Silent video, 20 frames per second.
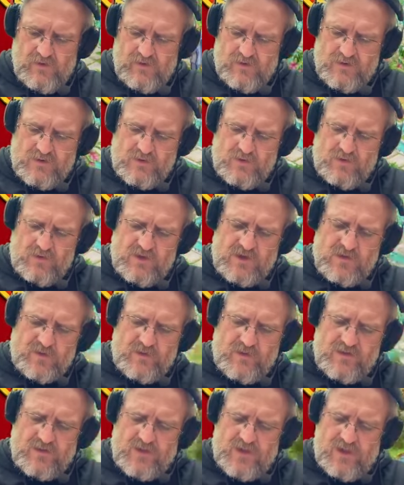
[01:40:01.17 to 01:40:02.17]
Saw this
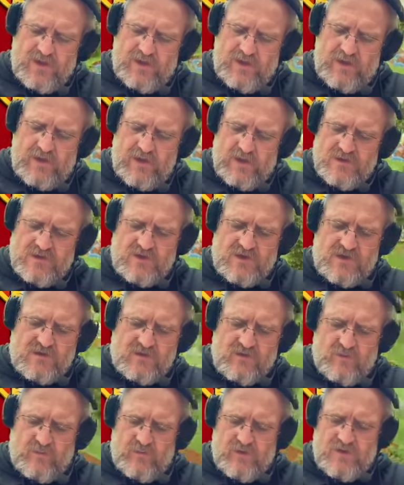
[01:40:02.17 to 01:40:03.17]
one today in Hez's
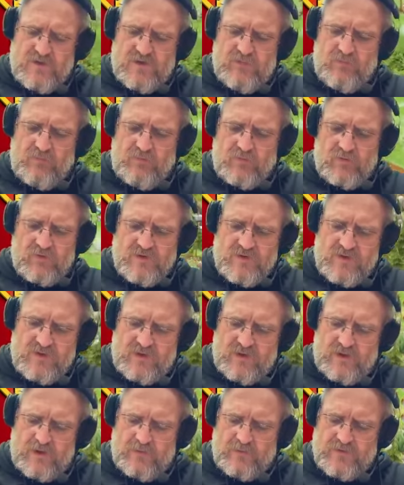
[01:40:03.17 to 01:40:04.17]
stream when she brought
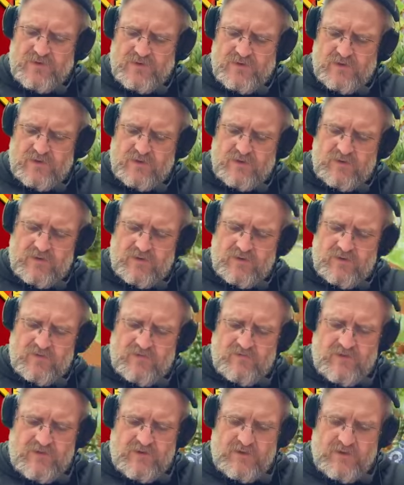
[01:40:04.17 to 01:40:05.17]
it up.
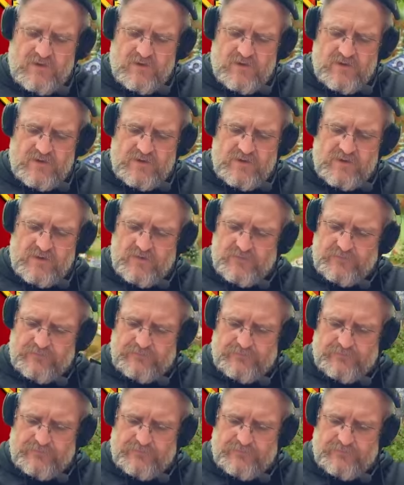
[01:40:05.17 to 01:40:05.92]
So, very nice.